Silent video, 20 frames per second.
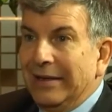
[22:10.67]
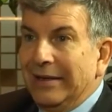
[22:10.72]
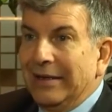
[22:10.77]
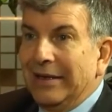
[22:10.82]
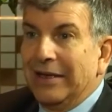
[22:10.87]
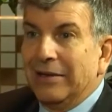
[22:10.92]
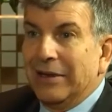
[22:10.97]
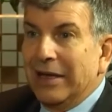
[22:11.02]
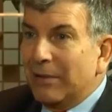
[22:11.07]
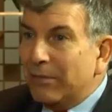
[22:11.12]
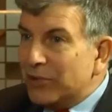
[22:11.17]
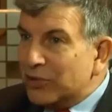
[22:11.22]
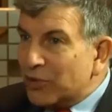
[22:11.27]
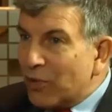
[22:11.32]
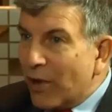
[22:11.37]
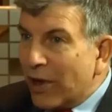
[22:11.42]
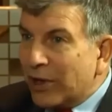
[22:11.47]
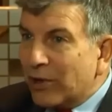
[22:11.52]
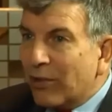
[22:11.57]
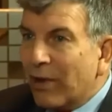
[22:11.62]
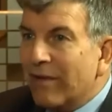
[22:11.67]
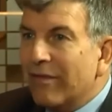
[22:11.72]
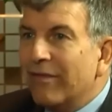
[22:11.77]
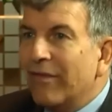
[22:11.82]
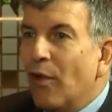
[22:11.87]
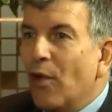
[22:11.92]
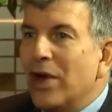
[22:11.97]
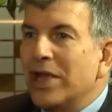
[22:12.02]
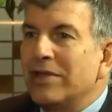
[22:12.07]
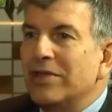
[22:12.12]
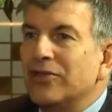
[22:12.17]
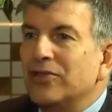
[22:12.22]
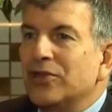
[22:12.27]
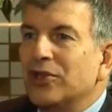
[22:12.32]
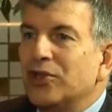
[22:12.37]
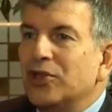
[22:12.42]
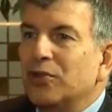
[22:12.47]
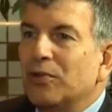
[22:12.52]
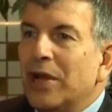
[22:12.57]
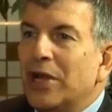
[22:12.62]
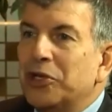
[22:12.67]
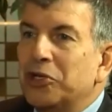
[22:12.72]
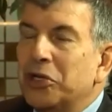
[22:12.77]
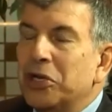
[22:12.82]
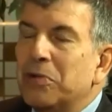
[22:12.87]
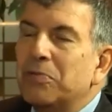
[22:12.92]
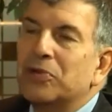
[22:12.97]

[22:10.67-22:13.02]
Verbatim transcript: He, he was going to avoid the situation.